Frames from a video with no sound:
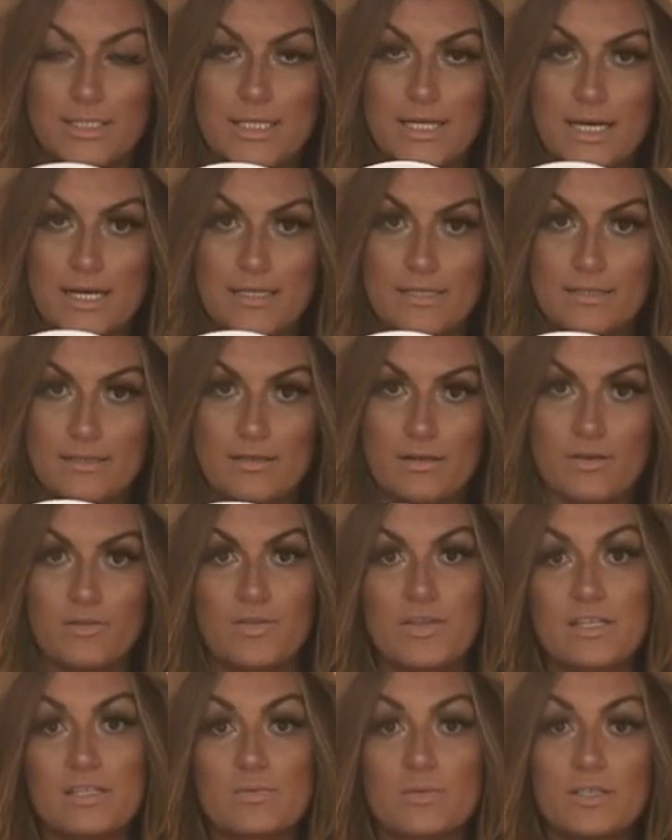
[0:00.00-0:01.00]
the
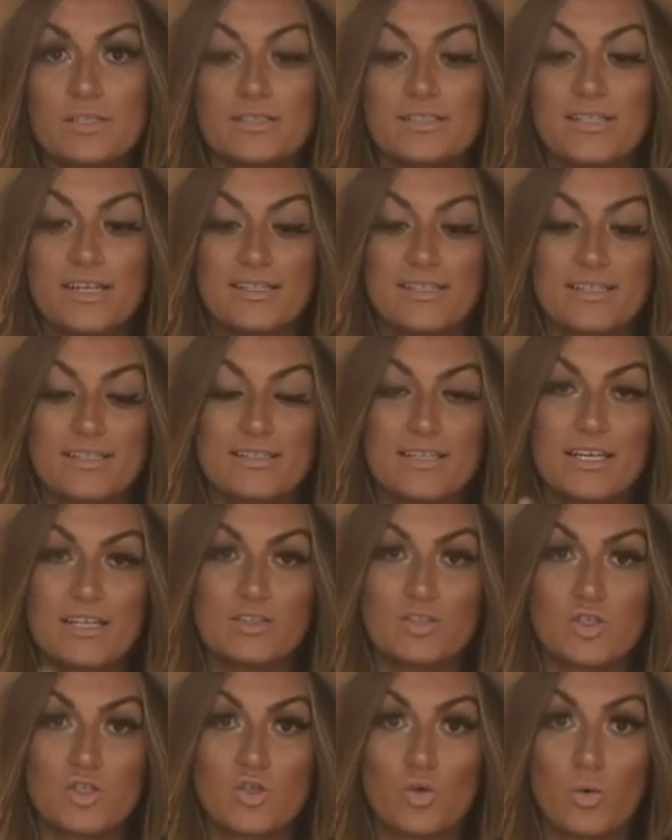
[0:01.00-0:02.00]
this one does
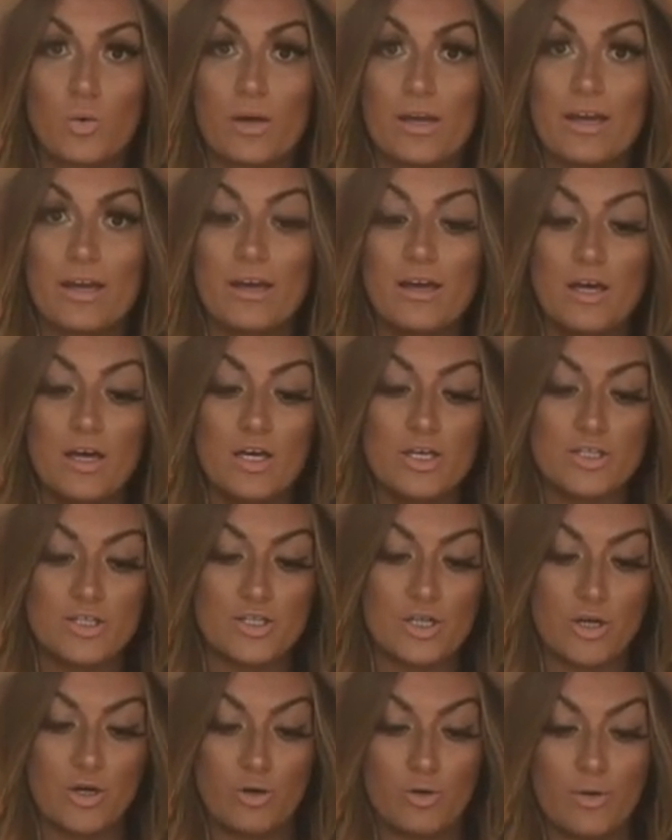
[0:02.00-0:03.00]
contain soy,
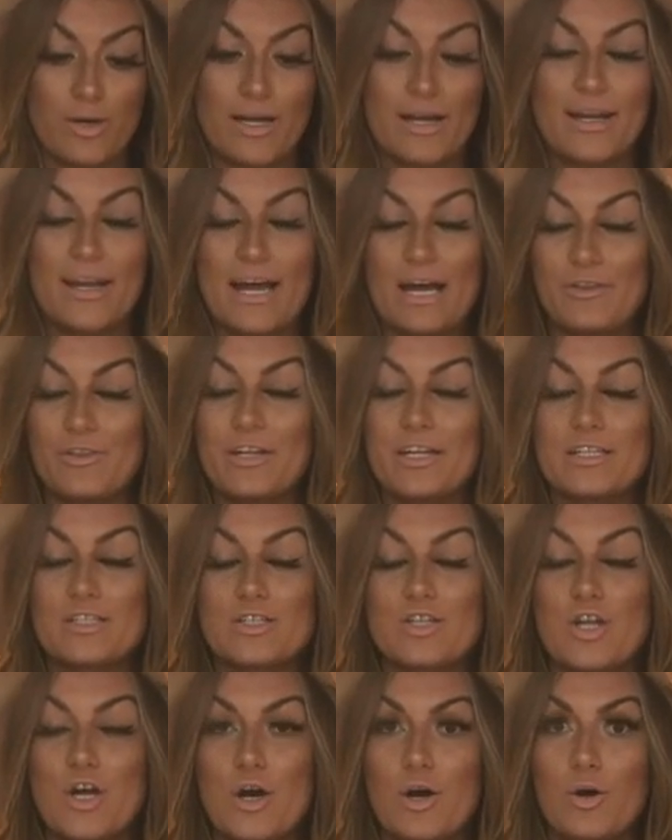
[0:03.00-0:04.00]
so now that I
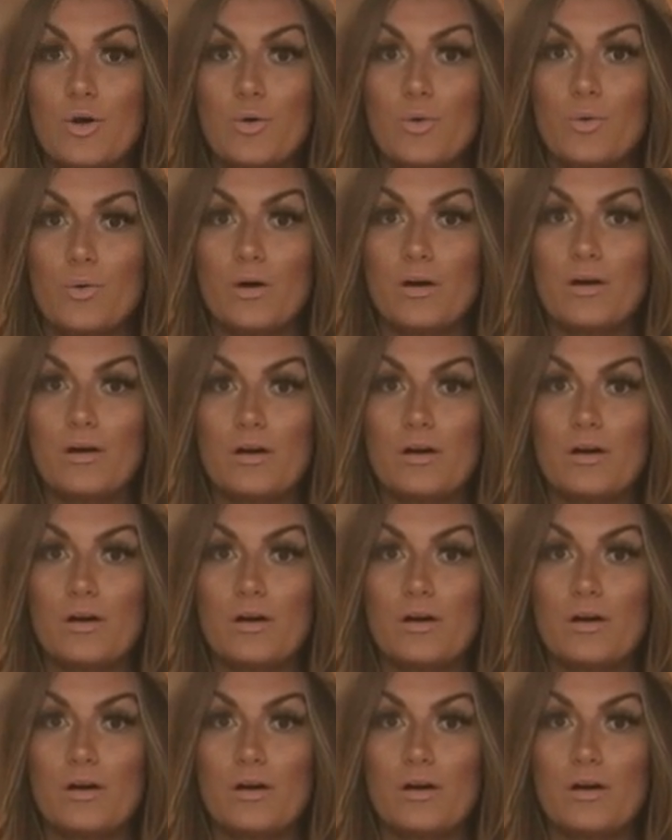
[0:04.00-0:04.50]
know